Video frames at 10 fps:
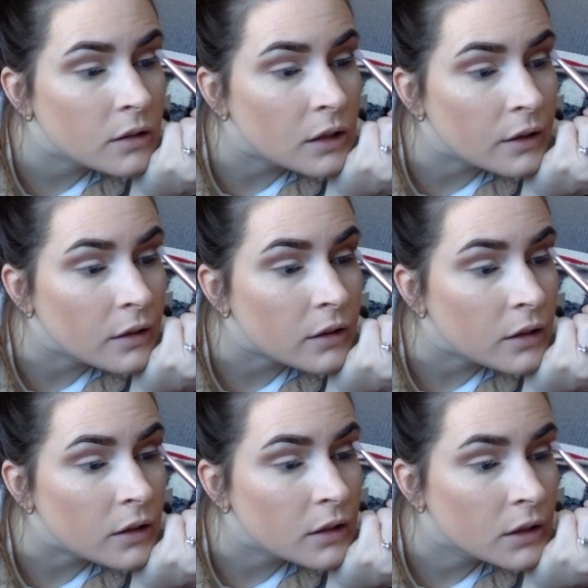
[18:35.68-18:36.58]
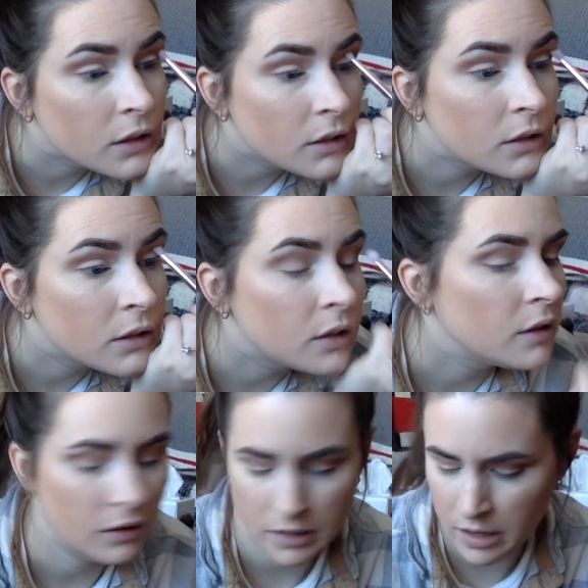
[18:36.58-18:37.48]
in the
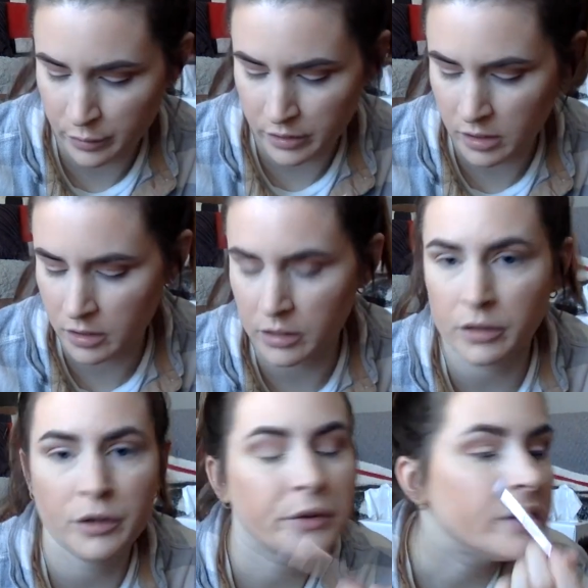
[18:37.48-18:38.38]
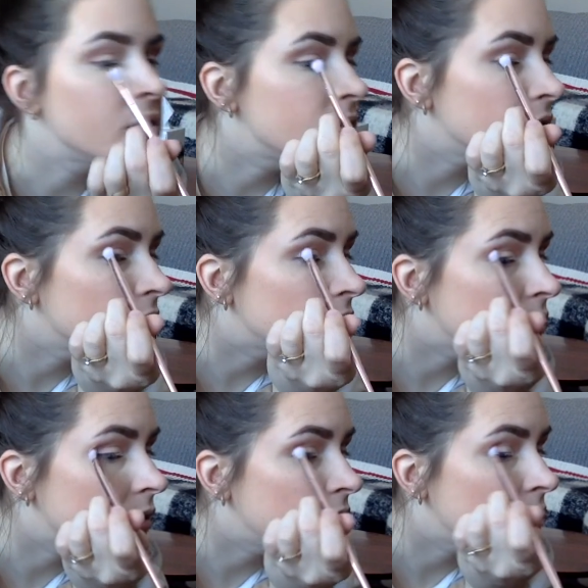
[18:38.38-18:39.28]
outer crease a
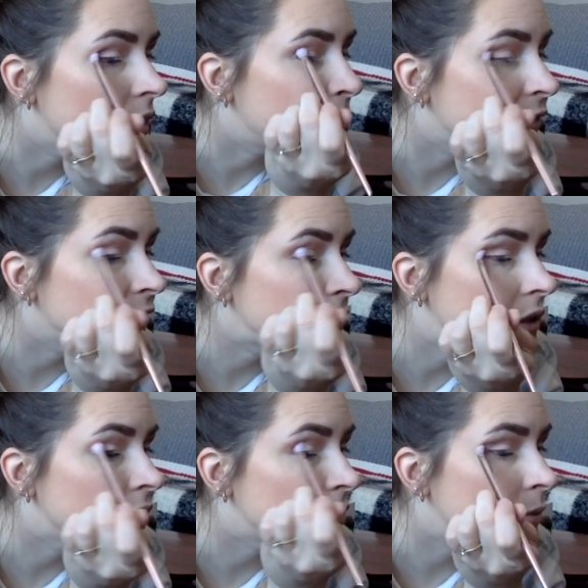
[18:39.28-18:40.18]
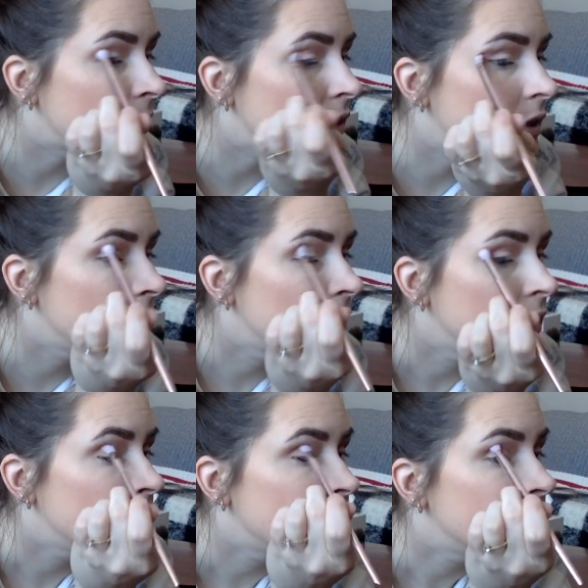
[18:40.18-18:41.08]
little, in the outer V a little better,
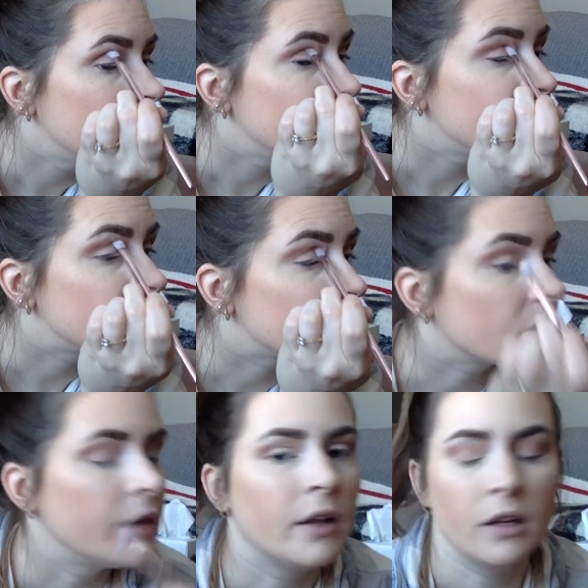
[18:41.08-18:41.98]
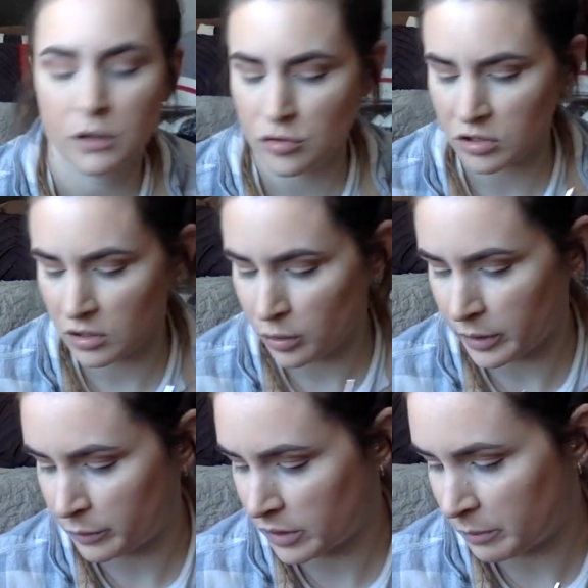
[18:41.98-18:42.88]
and then I'll usually go
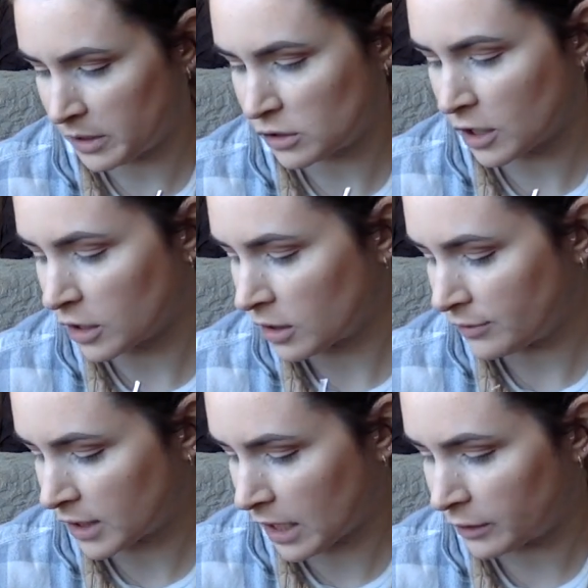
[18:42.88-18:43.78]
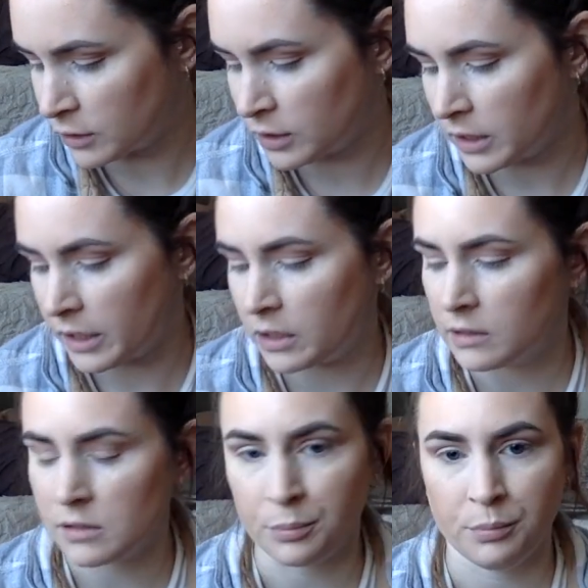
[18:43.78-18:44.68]
in with a bit darker of a color like
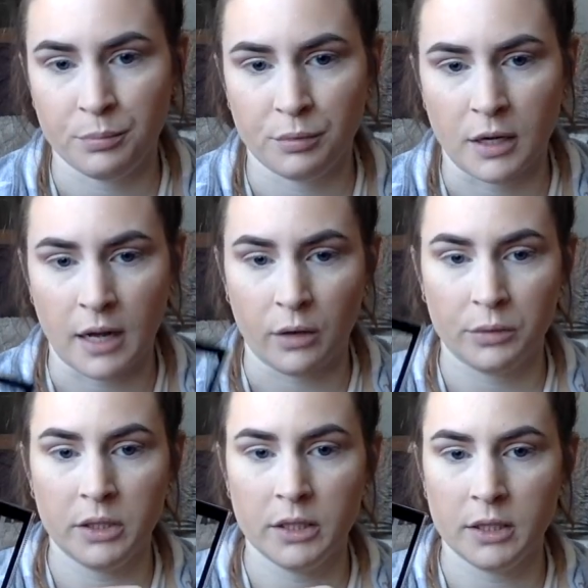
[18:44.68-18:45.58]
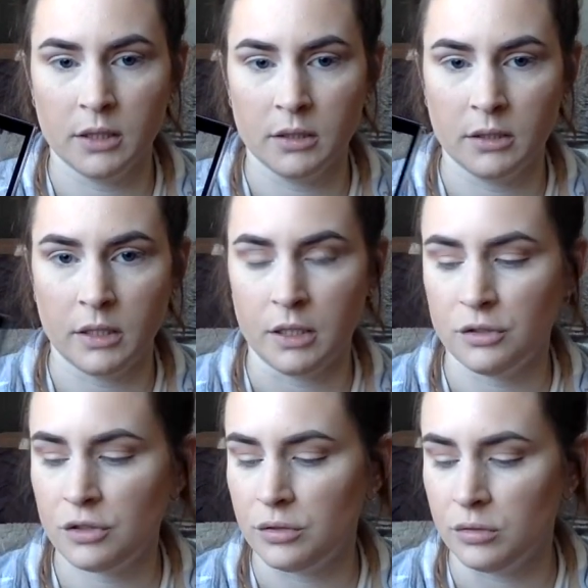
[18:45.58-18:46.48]
this brown here
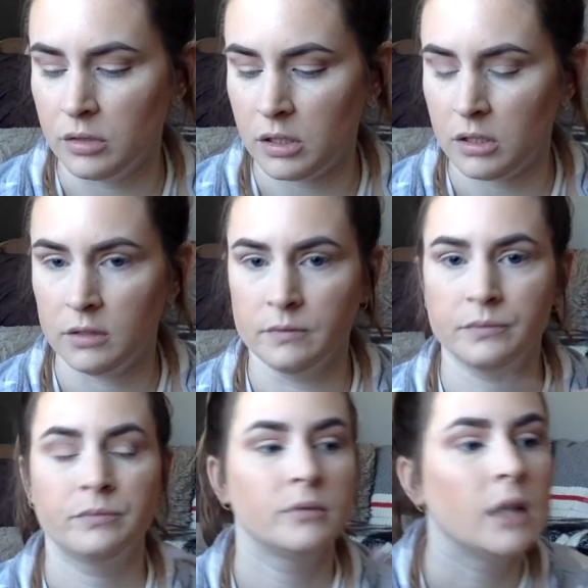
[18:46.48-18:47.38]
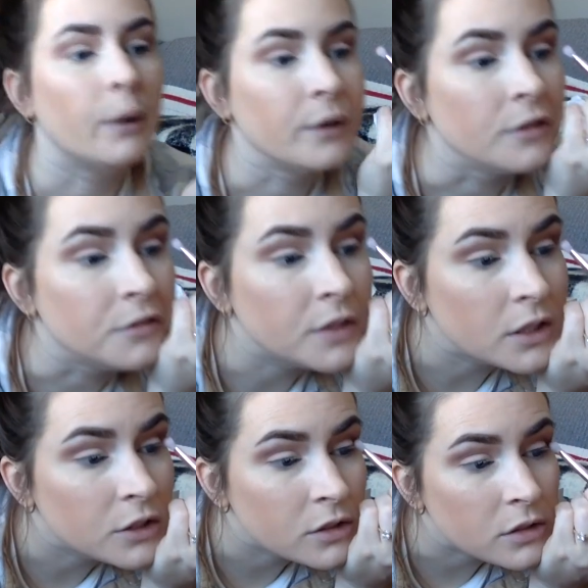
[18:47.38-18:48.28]
into the outer
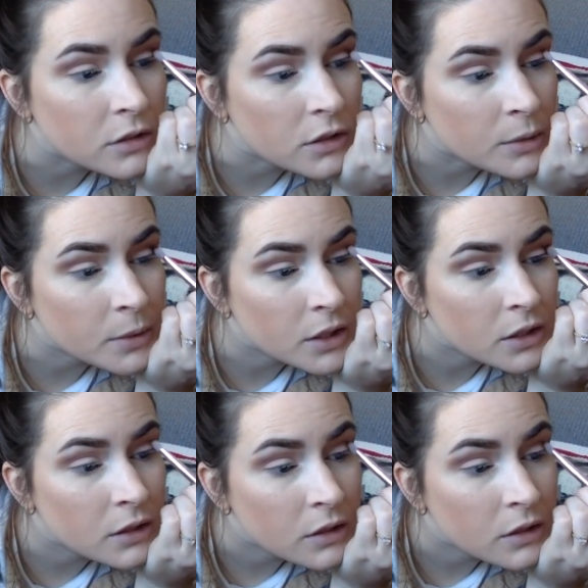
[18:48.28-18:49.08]
V just a little bit.